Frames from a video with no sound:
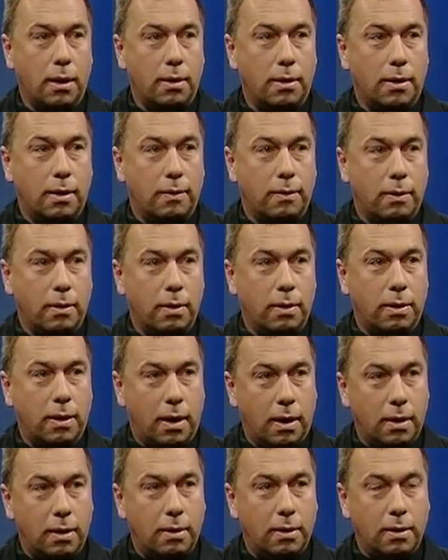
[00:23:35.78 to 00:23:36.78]
different
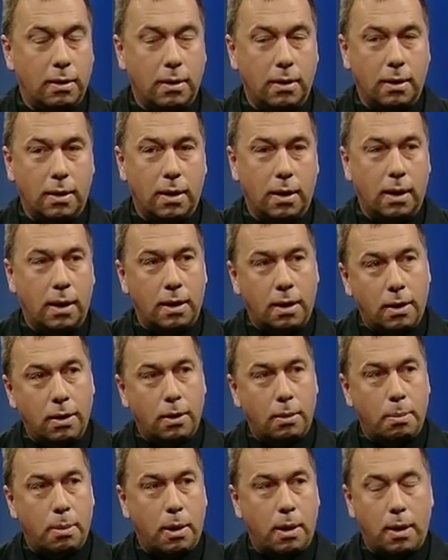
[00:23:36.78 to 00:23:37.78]
than another
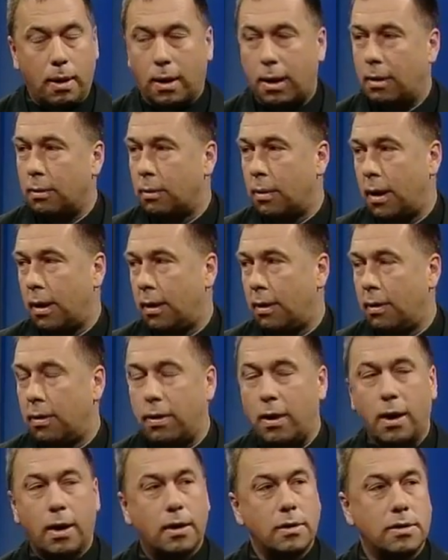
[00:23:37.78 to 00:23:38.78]
park, and why do you
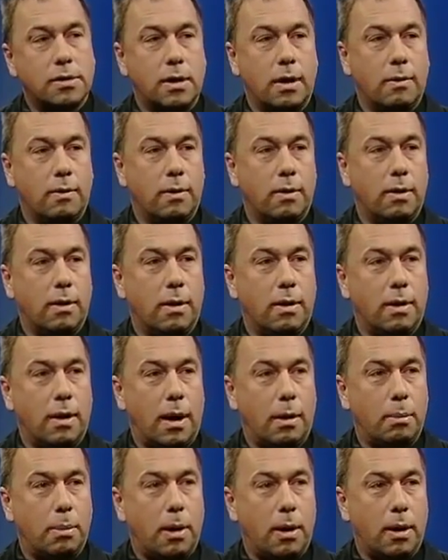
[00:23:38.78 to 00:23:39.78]
think it's different than
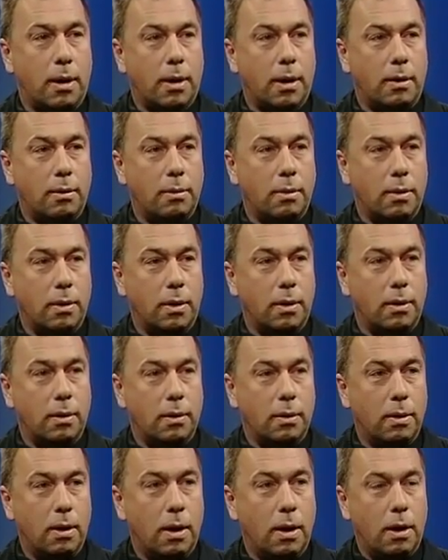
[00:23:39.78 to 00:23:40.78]
that park, and you know,